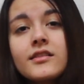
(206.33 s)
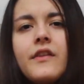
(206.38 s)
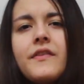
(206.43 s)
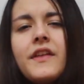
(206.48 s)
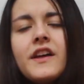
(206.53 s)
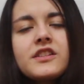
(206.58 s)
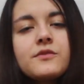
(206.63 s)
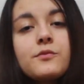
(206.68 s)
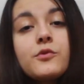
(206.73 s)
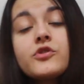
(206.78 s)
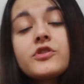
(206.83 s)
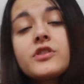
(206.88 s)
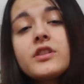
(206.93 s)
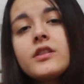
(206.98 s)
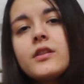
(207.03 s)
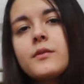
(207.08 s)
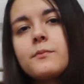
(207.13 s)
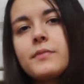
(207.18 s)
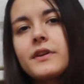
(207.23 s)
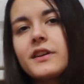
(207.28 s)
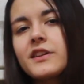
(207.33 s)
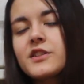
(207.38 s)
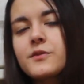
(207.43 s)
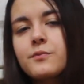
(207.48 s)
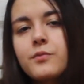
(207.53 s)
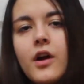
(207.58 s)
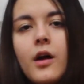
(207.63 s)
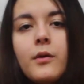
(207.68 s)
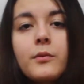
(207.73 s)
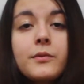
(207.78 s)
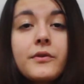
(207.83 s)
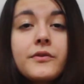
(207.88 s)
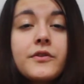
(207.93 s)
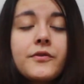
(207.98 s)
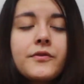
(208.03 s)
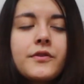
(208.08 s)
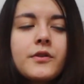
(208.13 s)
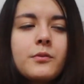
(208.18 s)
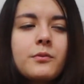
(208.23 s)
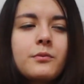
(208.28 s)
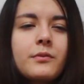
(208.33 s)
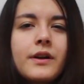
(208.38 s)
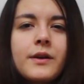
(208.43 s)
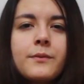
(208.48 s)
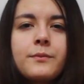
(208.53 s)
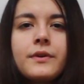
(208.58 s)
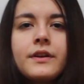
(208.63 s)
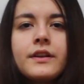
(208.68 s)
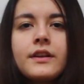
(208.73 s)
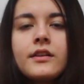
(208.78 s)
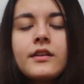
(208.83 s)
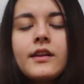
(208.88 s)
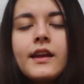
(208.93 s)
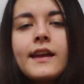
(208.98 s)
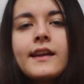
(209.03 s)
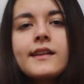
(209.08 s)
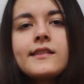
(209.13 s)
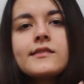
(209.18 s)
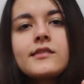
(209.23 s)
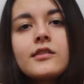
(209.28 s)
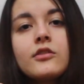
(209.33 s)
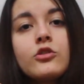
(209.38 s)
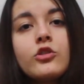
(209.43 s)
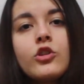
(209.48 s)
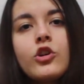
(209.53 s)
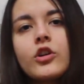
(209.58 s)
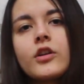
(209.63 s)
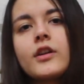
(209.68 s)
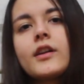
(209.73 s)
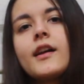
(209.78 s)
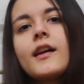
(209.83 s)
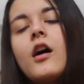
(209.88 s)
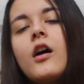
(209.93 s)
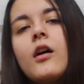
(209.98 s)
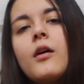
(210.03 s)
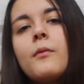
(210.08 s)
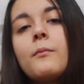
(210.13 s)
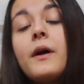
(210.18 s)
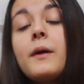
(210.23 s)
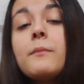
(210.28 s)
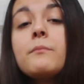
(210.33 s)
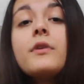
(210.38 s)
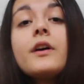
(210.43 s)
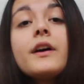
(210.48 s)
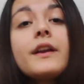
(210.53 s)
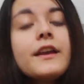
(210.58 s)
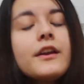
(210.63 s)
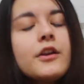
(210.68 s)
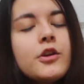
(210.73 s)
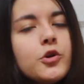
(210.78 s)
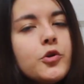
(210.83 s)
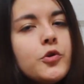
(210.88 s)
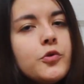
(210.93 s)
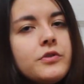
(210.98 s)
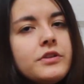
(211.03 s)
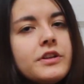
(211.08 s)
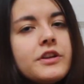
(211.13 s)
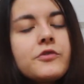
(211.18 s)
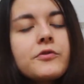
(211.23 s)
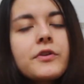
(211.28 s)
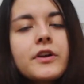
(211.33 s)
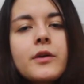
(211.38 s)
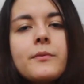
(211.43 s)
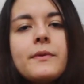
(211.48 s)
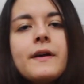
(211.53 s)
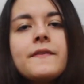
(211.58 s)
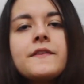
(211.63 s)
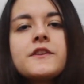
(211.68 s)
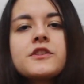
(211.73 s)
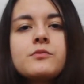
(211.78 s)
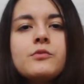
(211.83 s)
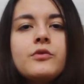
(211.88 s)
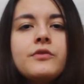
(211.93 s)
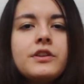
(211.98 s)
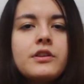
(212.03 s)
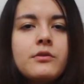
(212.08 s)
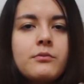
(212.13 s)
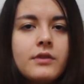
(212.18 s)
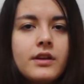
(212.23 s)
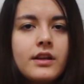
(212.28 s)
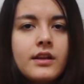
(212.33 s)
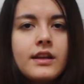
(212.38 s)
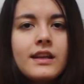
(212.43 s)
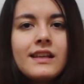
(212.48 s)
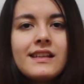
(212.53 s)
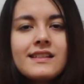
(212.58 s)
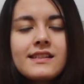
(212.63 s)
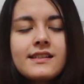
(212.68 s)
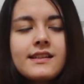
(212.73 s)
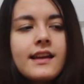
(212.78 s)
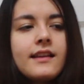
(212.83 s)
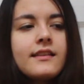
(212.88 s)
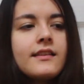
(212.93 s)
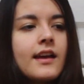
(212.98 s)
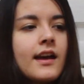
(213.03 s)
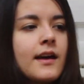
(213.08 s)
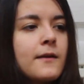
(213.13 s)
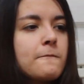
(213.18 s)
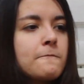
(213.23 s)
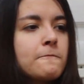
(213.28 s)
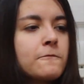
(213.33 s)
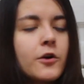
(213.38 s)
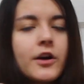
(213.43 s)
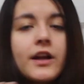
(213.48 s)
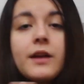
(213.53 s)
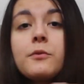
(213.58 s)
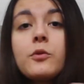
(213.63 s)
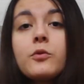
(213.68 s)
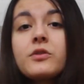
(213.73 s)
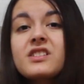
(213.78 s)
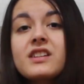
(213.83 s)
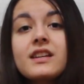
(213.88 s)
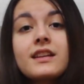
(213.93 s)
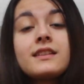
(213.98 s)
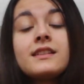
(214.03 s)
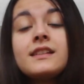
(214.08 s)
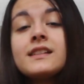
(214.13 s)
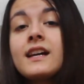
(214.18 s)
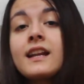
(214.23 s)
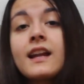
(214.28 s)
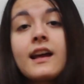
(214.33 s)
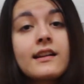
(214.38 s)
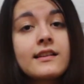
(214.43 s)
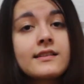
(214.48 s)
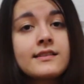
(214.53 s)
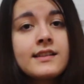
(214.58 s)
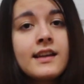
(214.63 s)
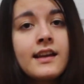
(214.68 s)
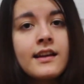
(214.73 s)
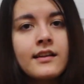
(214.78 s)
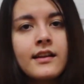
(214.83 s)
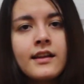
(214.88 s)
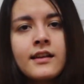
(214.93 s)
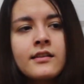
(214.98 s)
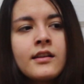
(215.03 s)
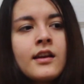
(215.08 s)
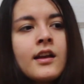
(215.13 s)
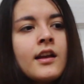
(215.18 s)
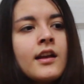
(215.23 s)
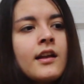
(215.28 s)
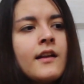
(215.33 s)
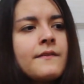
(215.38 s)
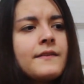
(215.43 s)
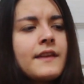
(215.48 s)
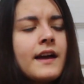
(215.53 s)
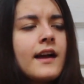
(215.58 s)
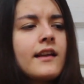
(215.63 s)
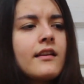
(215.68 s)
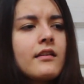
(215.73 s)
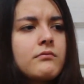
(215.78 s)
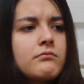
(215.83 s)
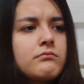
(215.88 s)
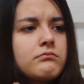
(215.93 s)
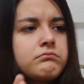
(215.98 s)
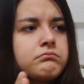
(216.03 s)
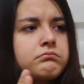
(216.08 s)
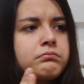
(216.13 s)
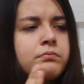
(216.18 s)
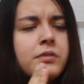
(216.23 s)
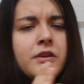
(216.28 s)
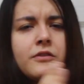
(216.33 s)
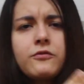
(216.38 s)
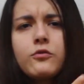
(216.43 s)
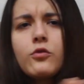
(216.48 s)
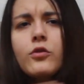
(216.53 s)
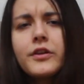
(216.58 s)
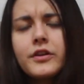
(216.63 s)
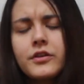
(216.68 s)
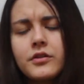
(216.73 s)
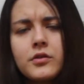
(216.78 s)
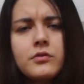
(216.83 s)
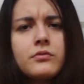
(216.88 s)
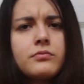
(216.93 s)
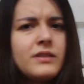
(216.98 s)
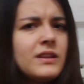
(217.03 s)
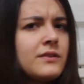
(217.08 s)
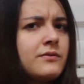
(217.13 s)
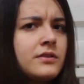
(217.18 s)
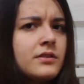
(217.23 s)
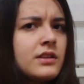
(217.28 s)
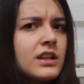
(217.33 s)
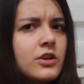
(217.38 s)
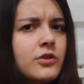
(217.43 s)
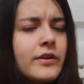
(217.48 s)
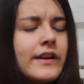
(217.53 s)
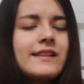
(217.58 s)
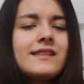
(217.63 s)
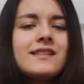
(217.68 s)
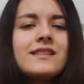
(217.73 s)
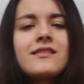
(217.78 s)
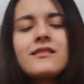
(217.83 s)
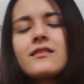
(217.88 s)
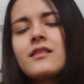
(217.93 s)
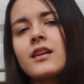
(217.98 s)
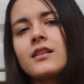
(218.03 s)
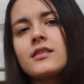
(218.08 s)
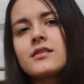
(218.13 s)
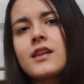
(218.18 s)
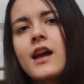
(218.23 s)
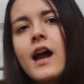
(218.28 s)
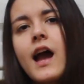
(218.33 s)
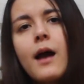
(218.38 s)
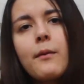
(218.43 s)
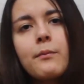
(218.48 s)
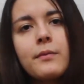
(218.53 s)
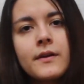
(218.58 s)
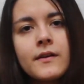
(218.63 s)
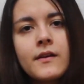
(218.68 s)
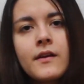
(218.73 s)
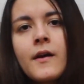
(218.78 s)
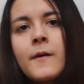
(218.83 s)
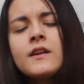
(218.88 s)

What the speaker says: That's mostly the biggest problem of the film, in my opinion. And look, my buddy who did recommend this movie to me, he said that for him it was like 10 out of 10. And that before, you know, even the craziest things happened,